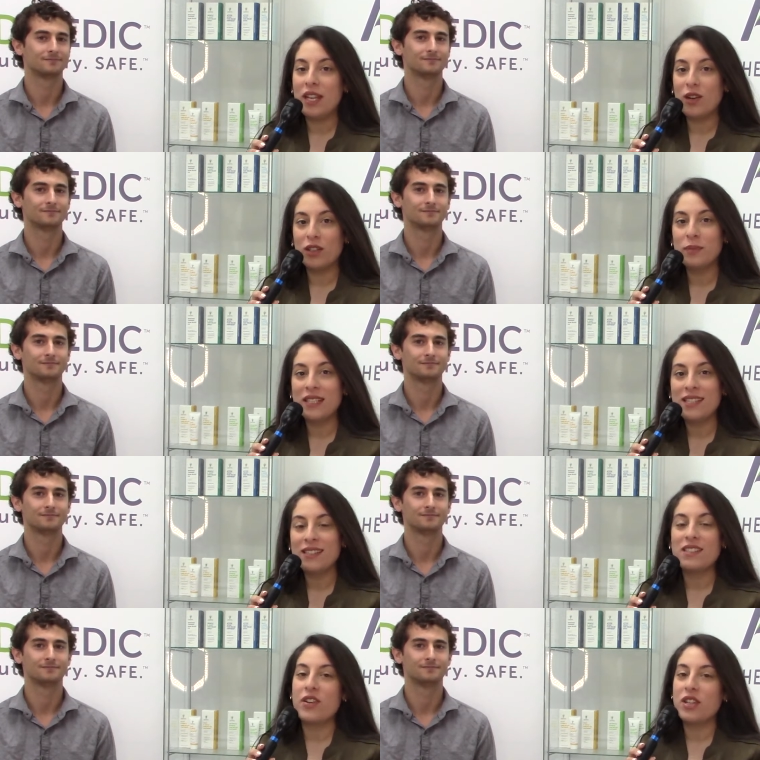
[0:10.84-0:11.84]
Speaker 1: Goldman,
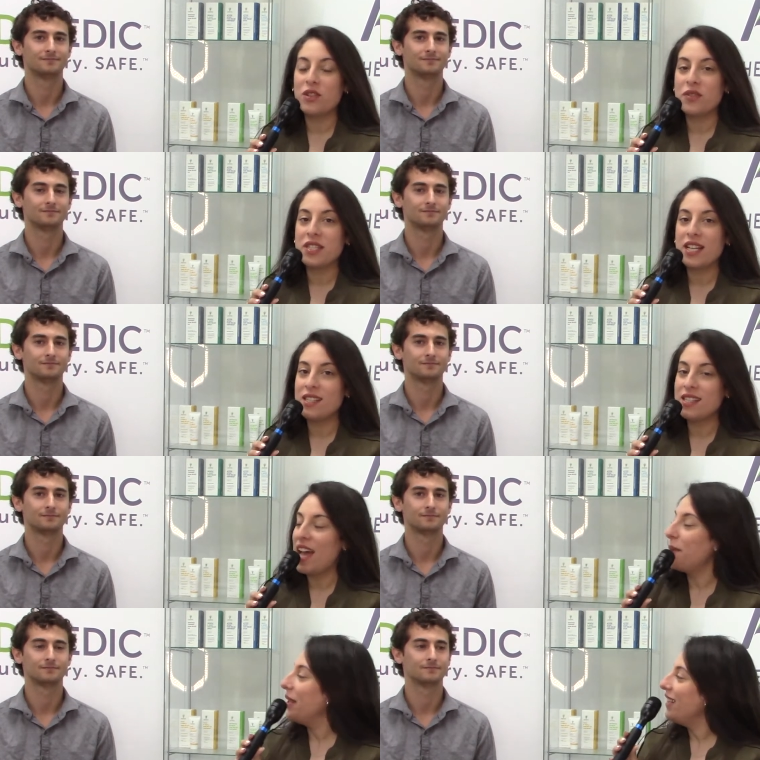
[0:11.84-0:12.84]
Director of Sales. Hi,
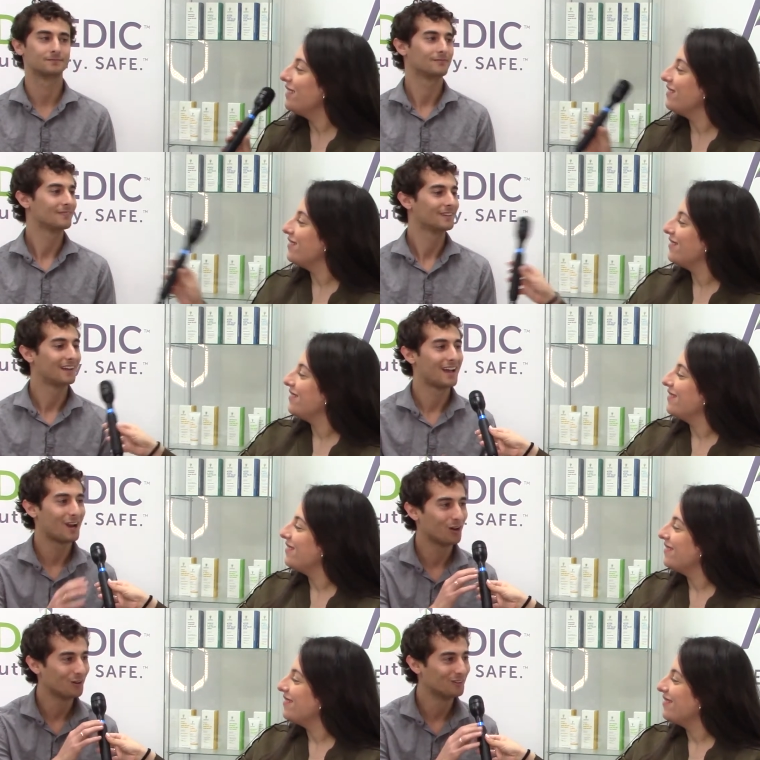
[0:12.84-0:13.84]
Bini.
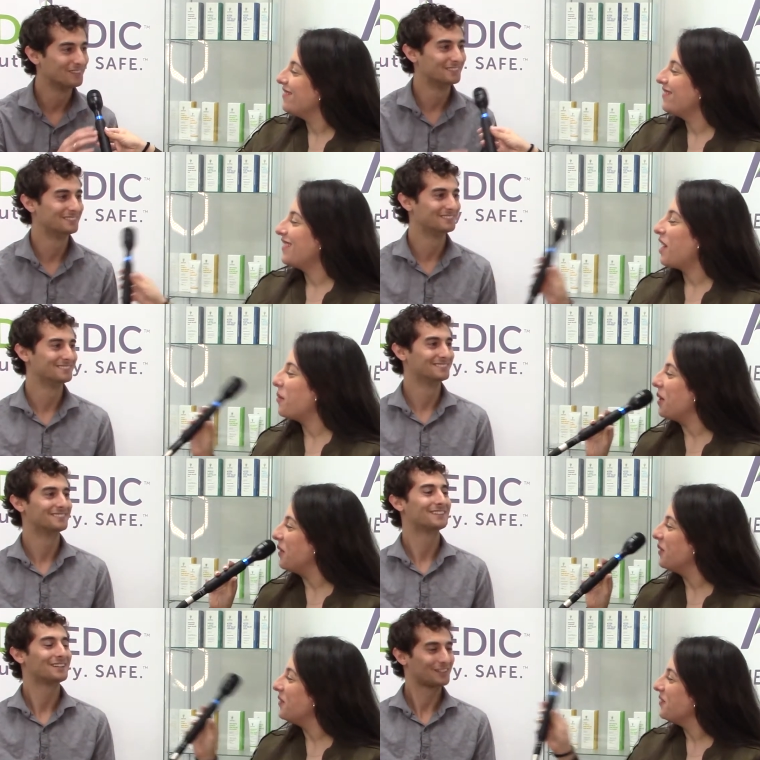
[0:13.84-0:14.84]
Hello. How are you?
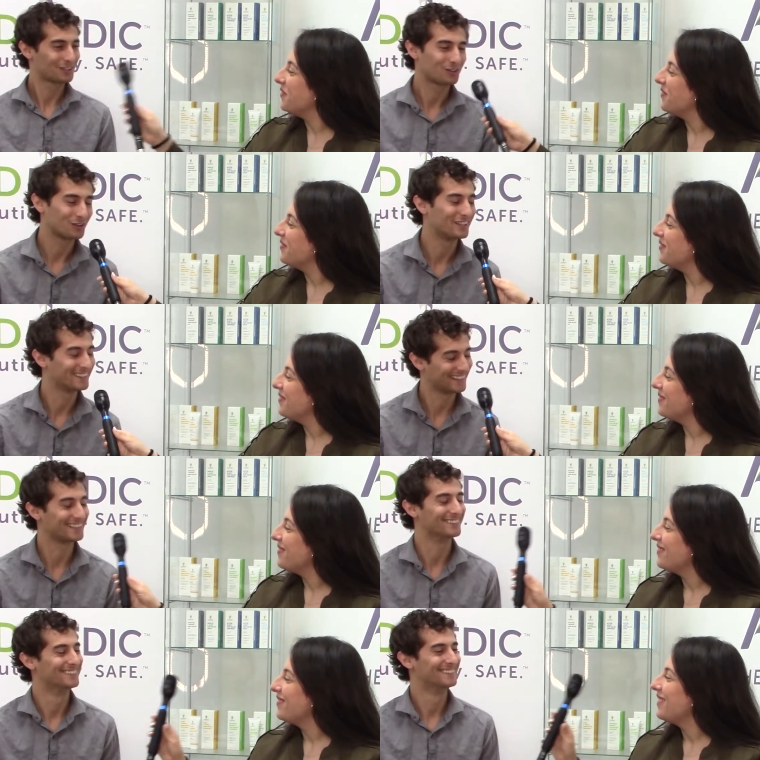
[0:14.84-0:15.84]
Speaker 2: Good, thank
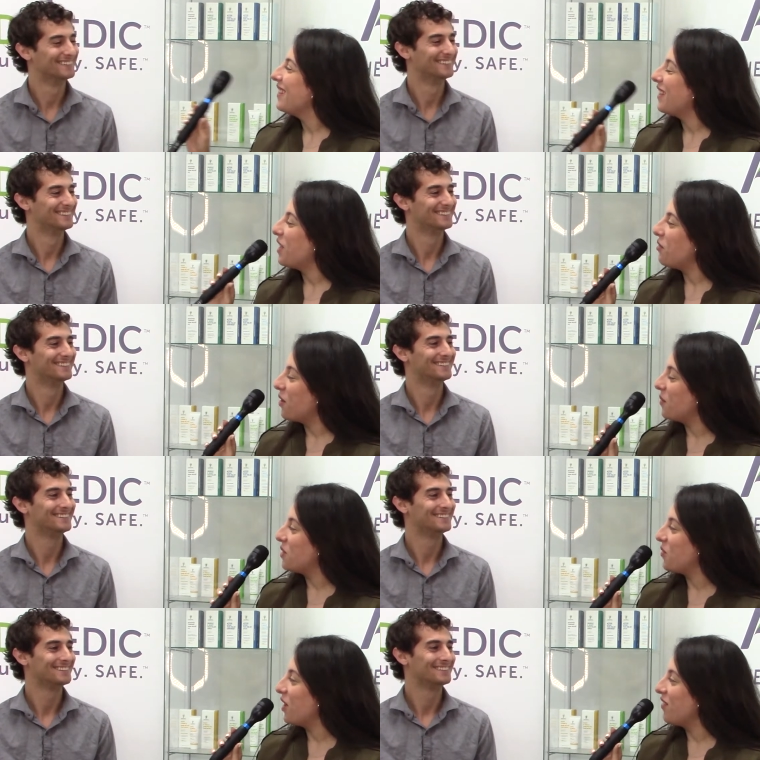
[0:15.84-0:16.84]
you.
Speaker 1: Thank you very much
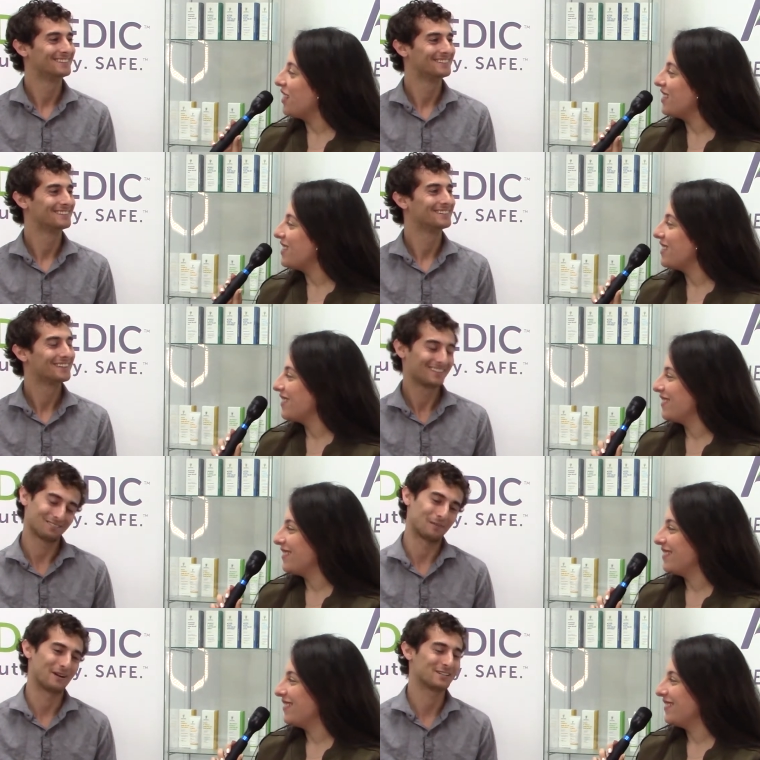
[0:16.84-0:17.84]
for having us.
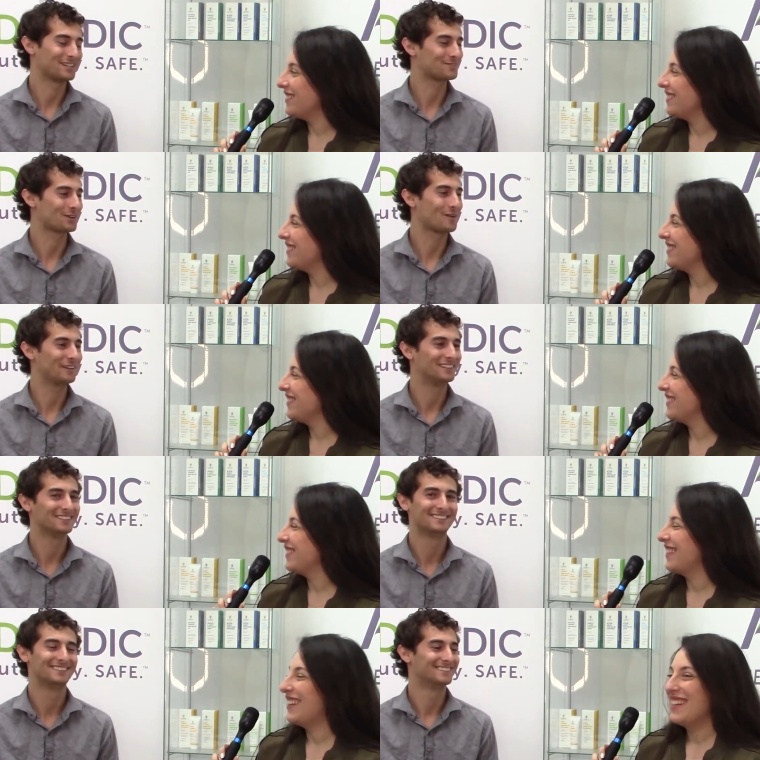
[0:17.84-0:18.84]
Pleasure, thanks for coming.
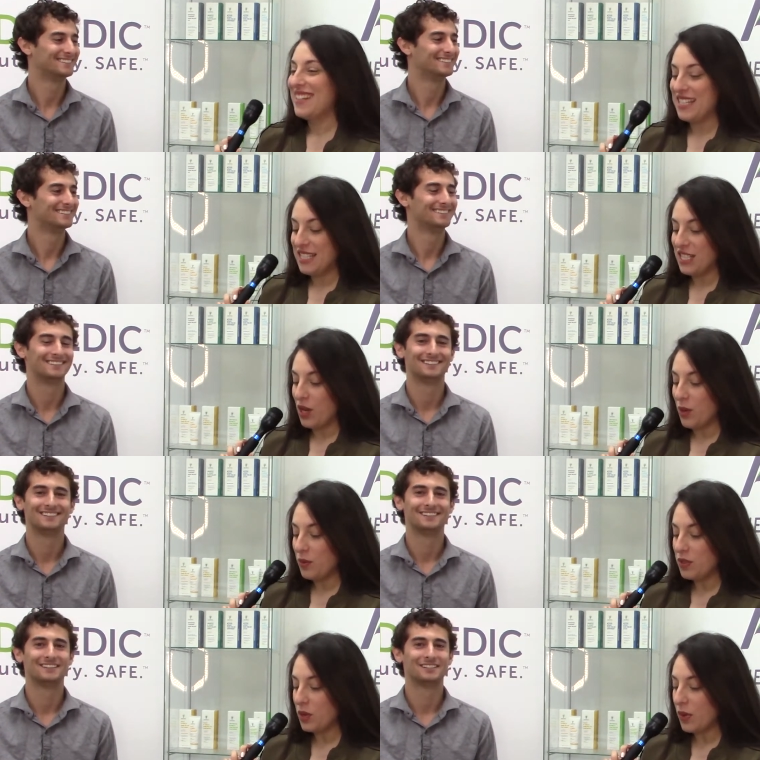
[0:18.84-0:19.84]
So,
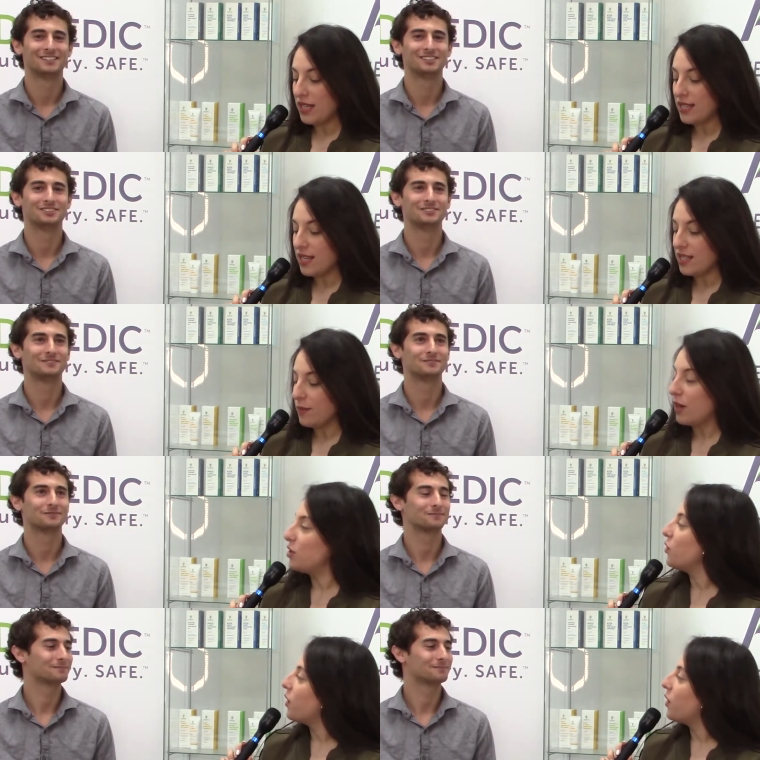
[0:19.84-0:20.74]
do you want to tell us about your